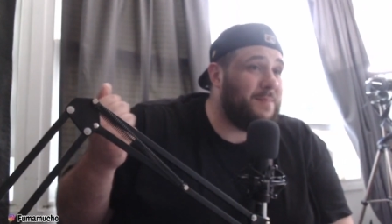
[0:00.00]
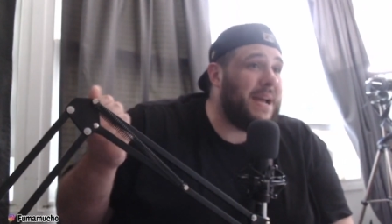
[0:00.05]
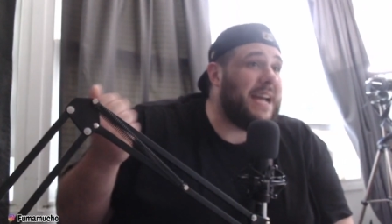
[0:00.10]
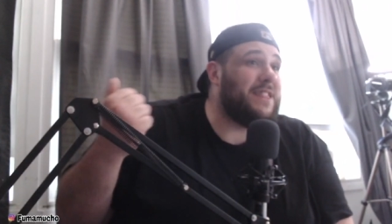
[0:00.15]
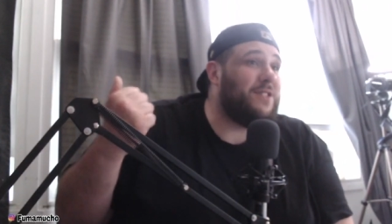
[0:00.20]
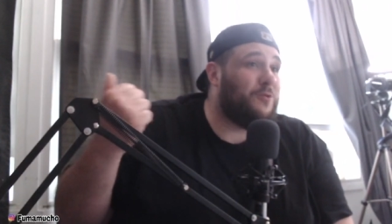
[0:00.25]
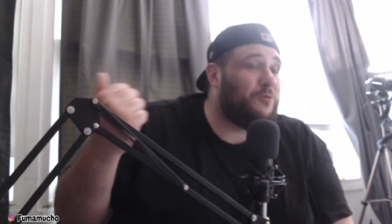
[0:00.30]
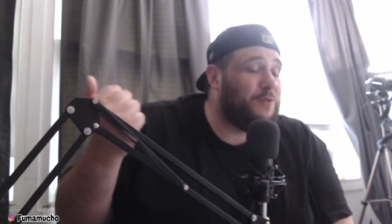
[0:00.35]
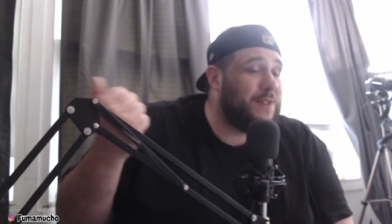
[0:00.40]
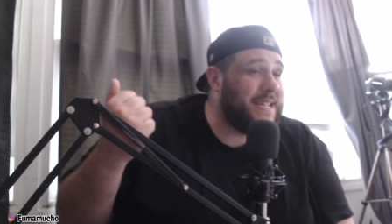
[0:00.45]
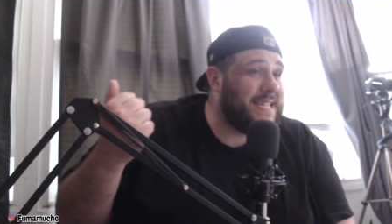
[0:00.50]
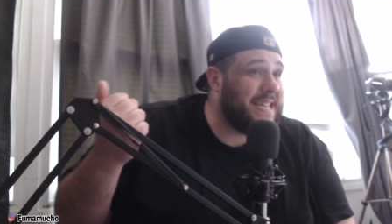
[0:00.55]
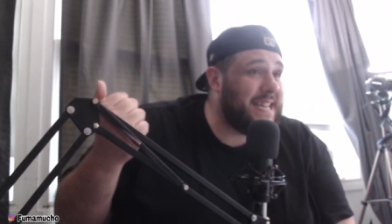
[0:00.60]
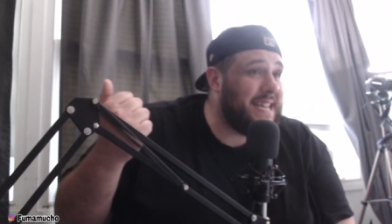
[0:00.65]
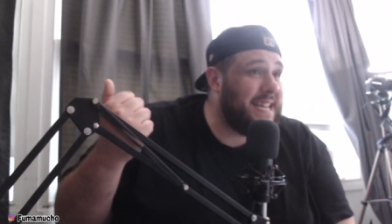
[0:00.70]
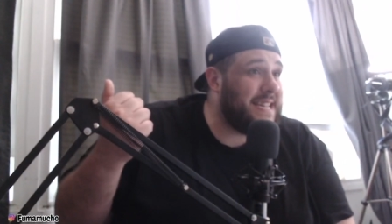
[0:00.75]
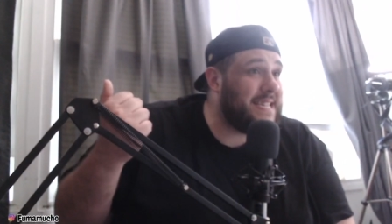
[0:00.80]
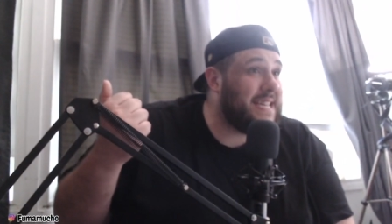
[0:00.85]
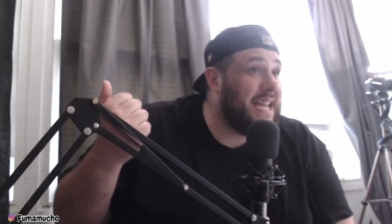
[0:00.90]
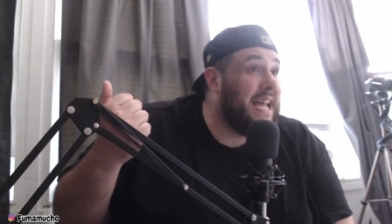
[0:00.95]
And the reason
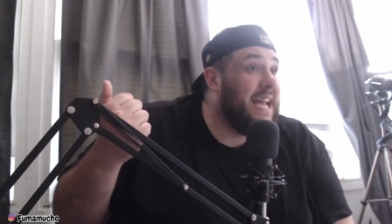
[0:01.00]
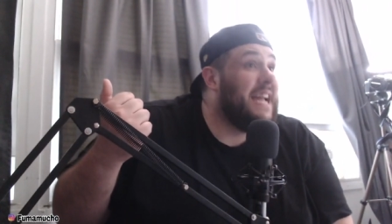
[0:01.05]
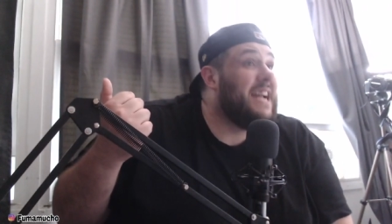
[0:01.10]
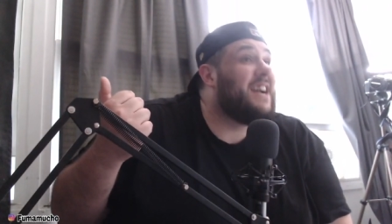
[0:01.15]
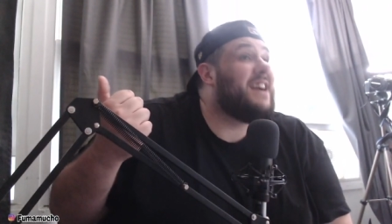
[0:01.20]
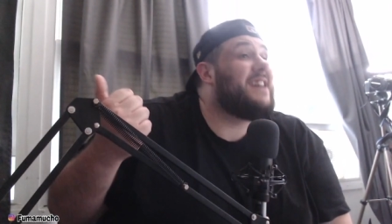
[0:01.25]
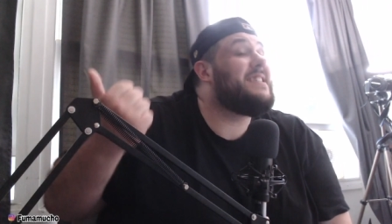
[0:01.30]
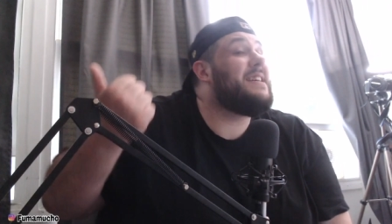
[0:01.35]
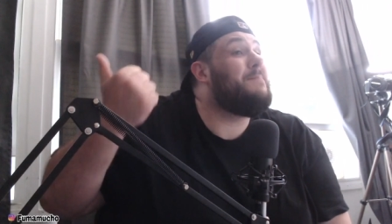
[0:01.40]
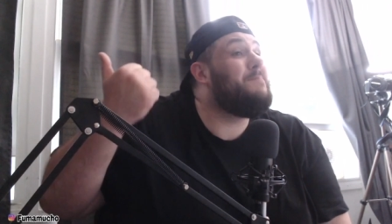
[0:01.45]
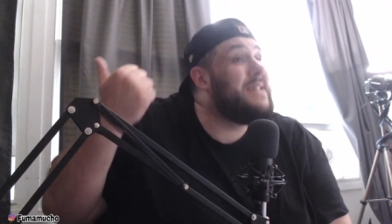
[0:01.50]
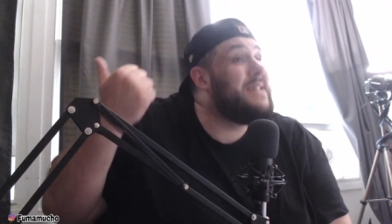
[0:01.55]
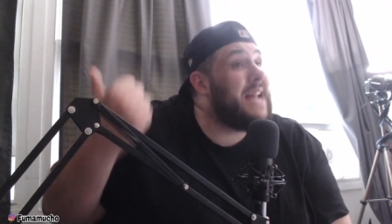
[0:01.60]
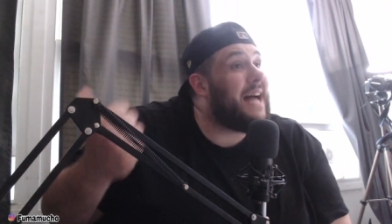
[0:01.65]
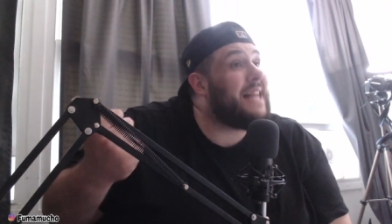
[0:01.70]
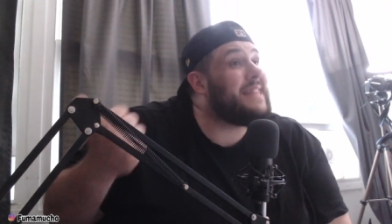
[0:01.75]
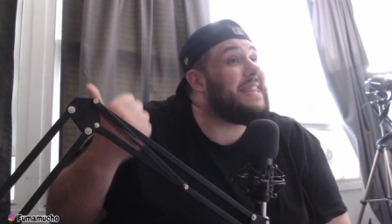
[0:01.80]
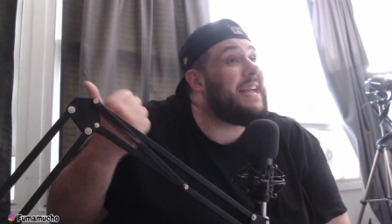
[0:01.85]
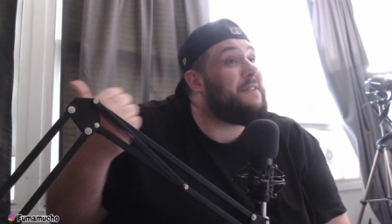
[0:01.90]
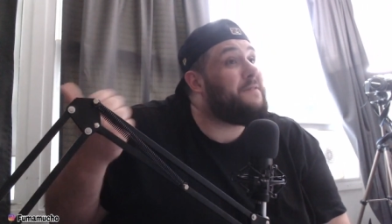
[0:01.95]
is because I'm
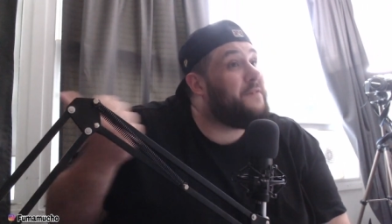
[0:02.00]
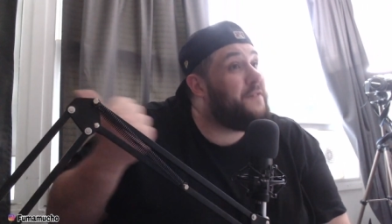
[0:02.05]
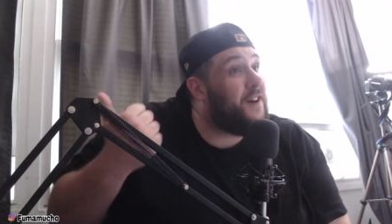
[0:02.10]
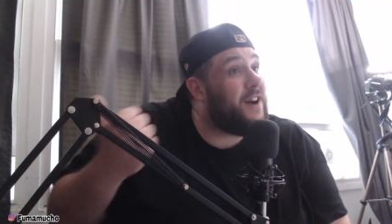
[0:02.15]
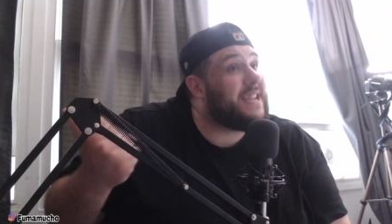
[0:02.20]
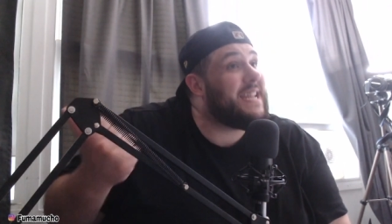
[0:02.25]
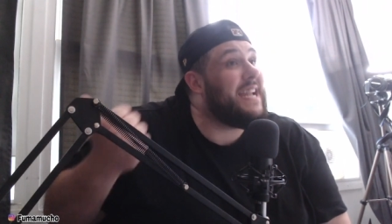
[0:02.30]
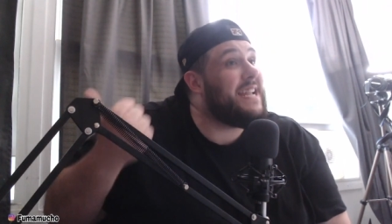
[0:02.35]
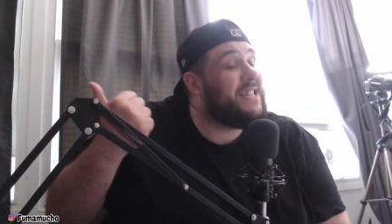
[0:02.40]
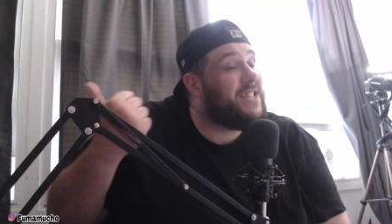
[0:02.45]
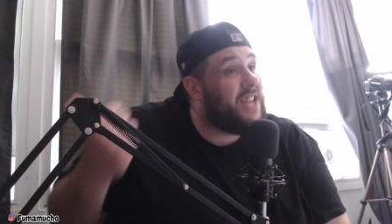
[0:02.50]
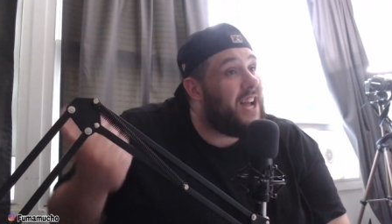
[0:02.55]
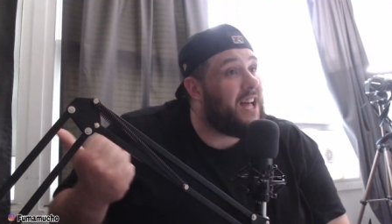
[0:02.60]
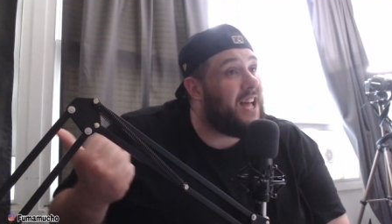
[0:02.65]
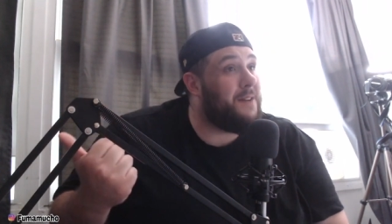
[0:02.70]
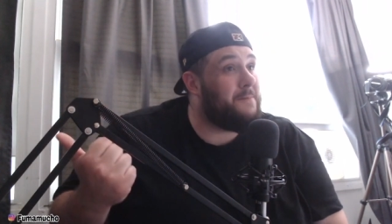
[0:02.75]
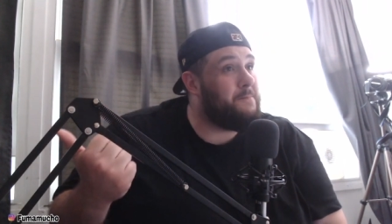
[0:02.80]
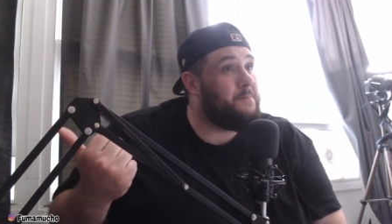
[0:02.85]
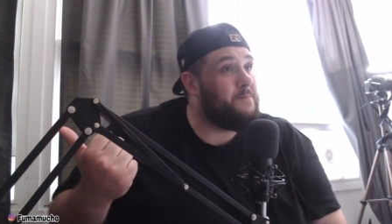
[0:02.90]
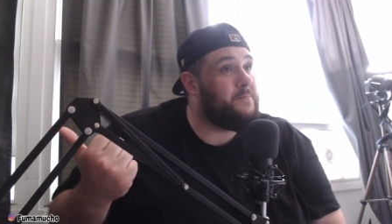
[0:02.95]
not that fucking dumb.